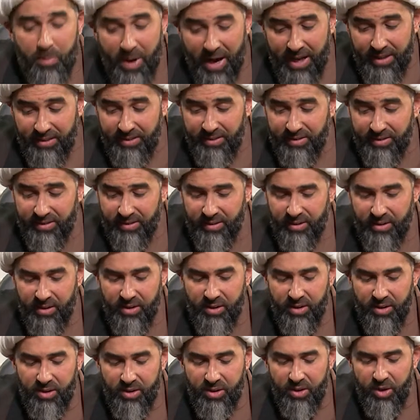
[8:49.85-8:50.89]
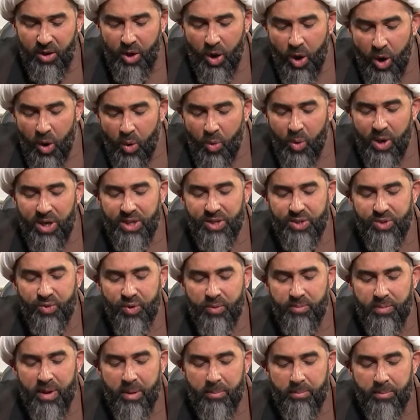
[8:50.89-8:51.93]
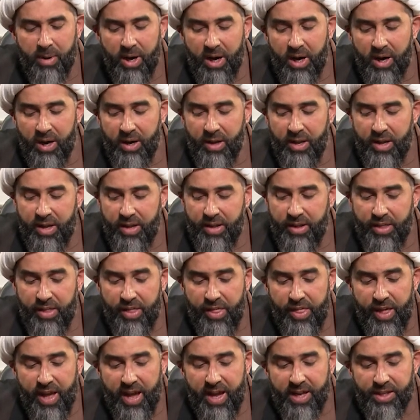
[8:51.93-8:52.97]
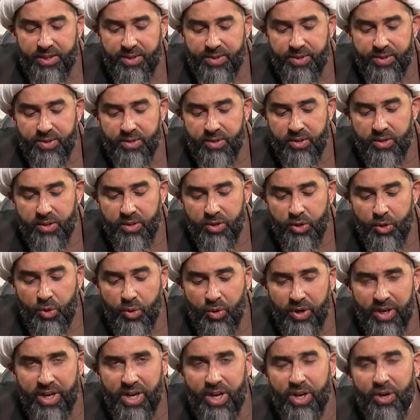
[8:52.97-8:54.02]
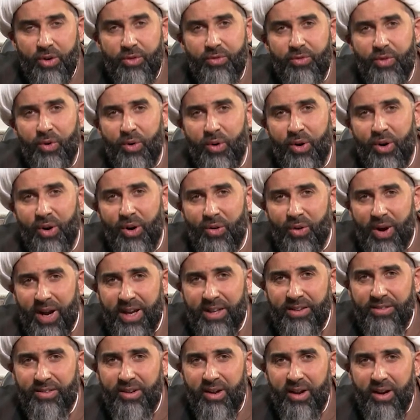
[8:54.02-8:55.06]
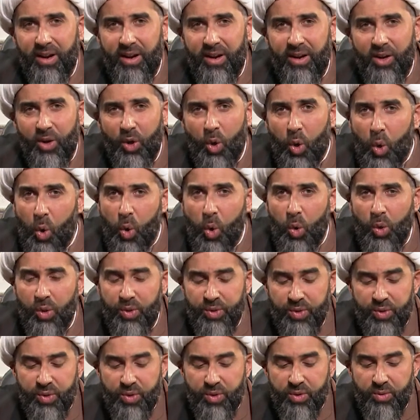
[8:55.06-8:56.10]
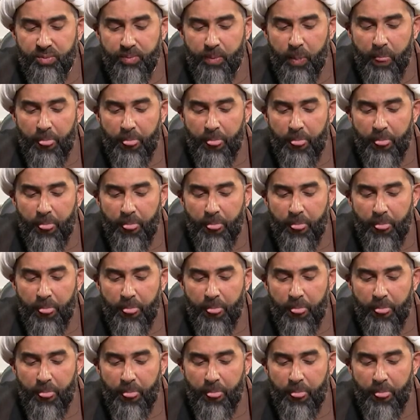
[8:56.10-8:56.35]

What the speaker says: But always remember that you're here for a greater cause.